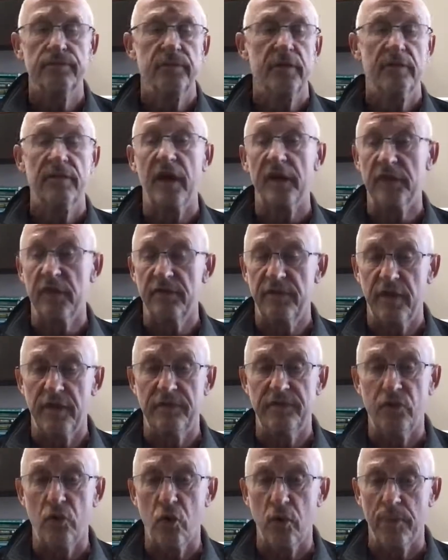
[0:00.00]
In fact, I've
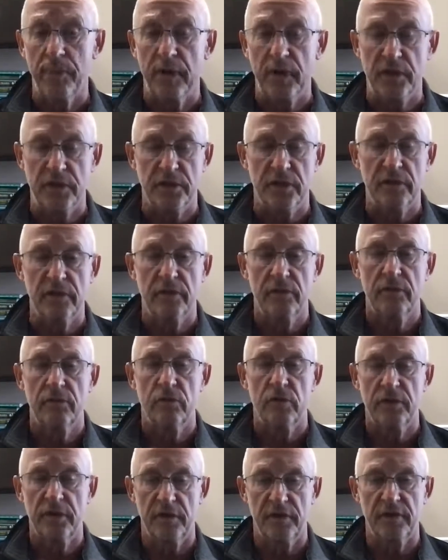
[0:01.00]
had 4 patients
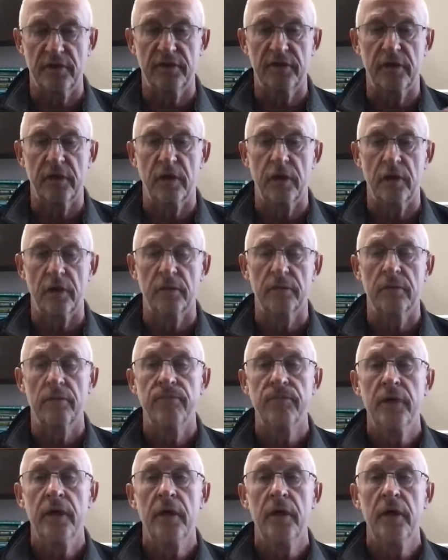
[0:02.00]
where this has occurred,